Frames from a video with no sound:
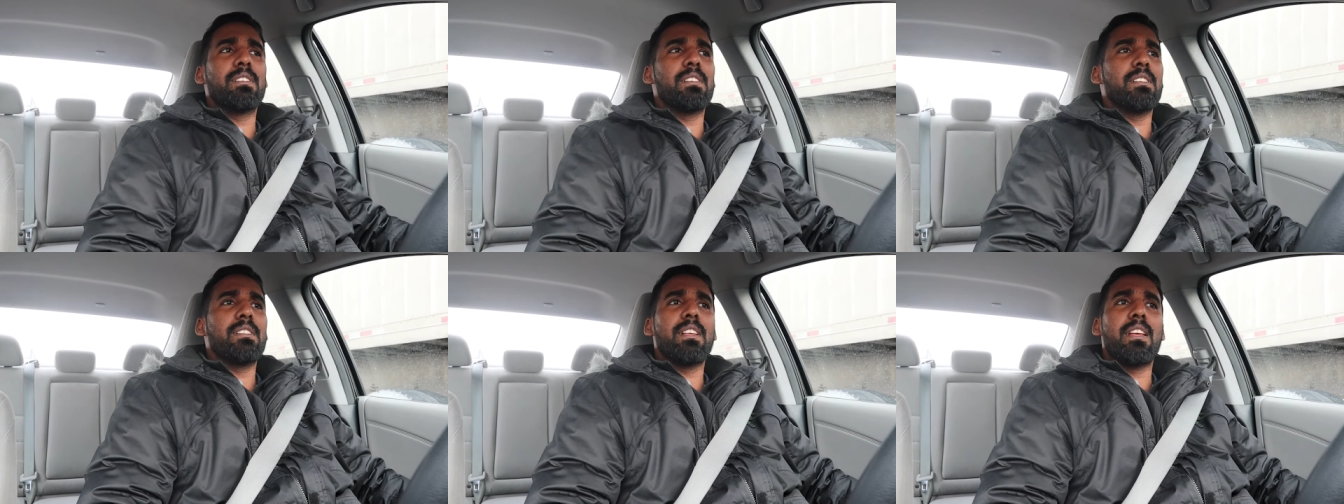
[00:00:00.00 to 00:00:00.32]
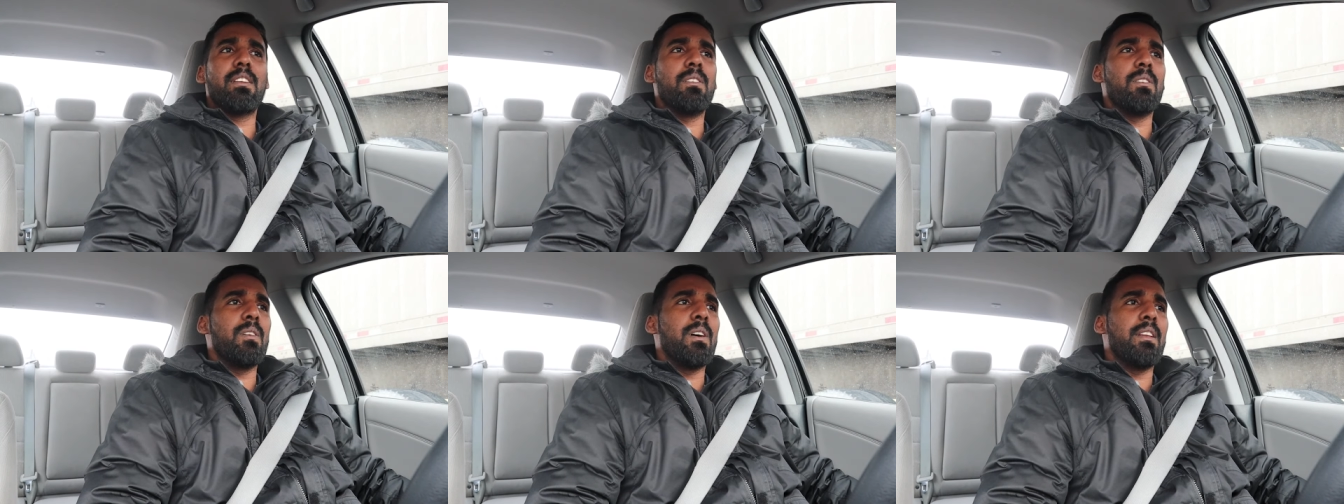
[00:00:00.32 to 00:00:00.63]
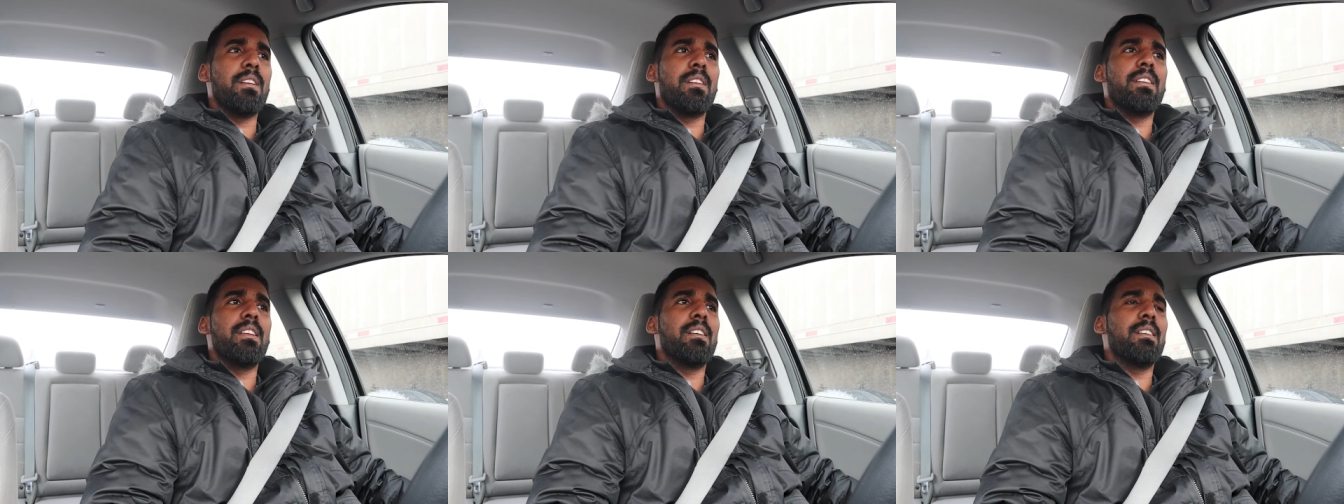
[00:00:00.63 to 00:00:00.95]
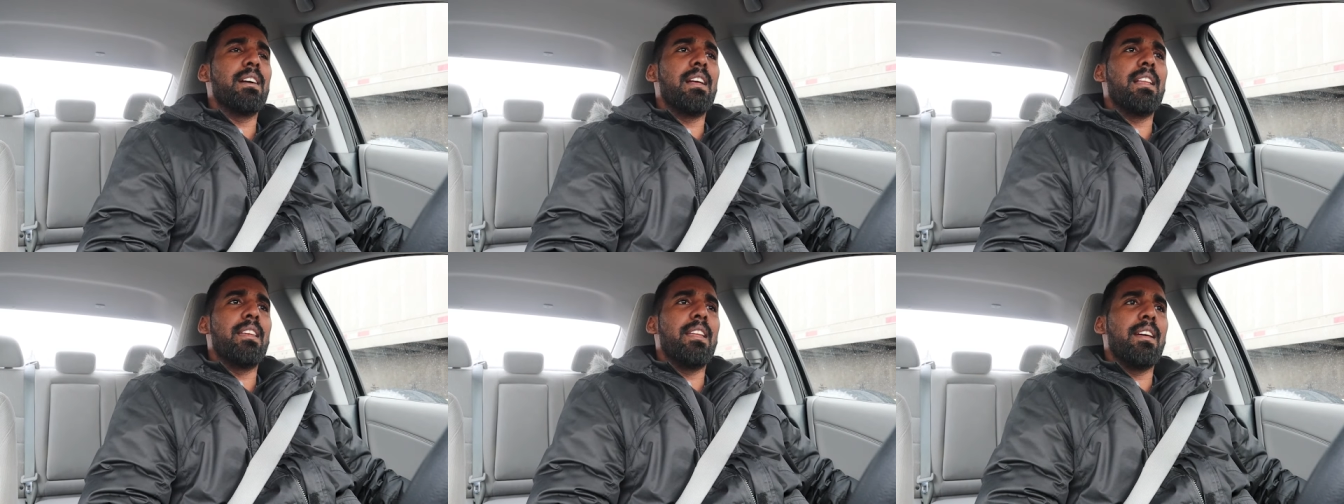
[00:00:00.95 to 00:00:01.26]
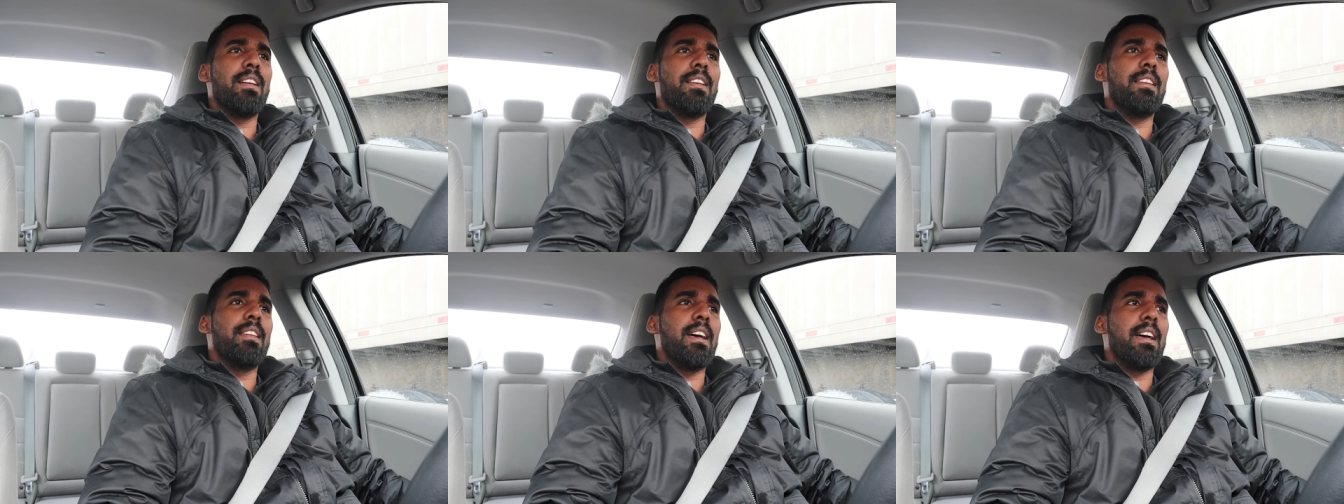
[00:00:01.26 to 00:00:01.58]
She said no no Daryl
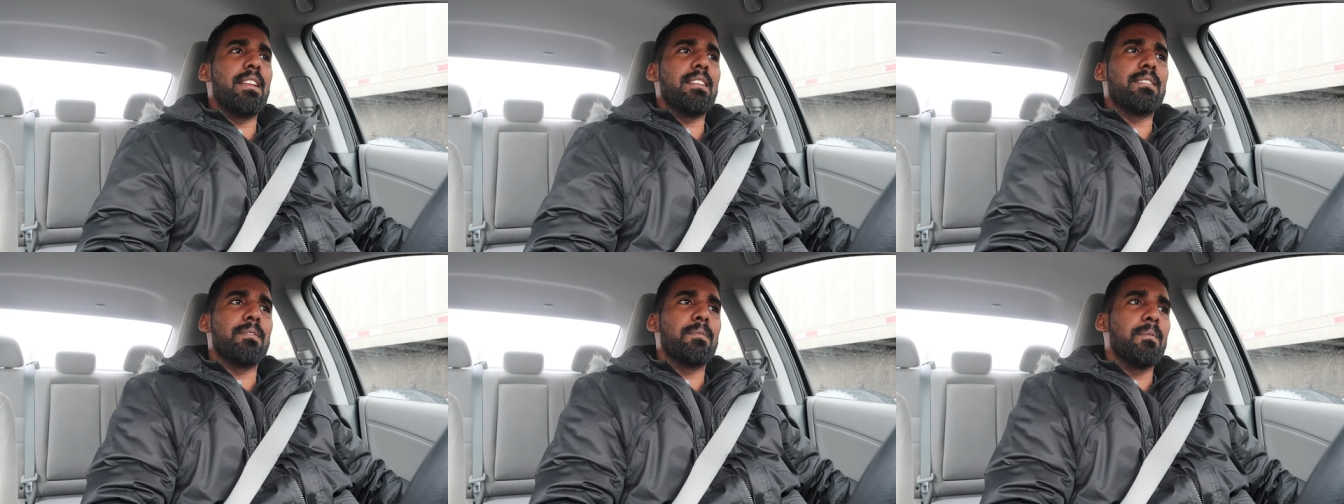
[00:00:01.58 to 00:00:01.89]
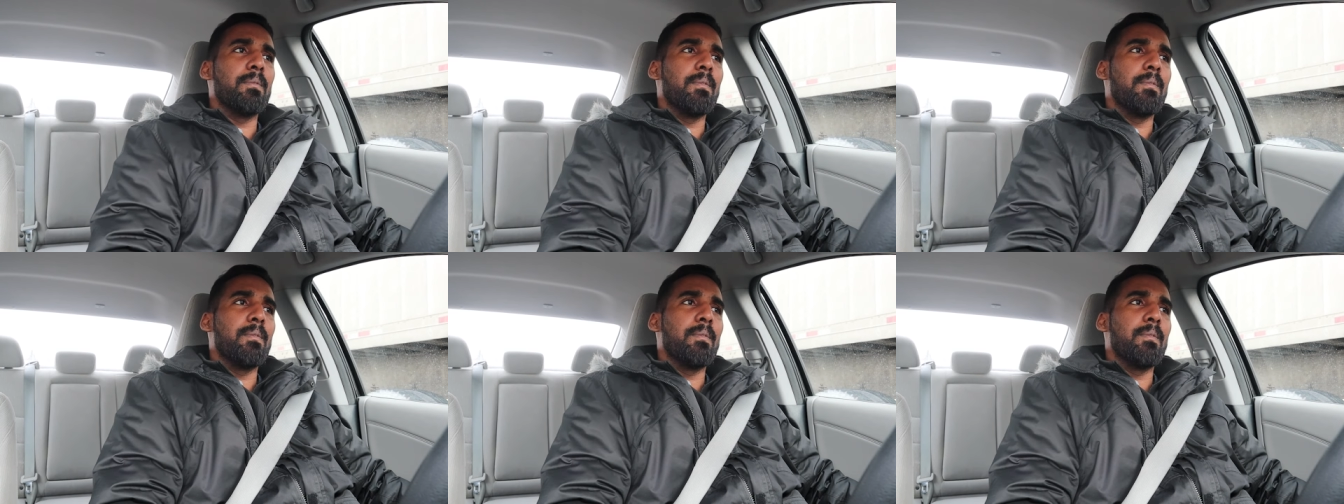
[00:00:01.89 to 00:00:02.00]
that.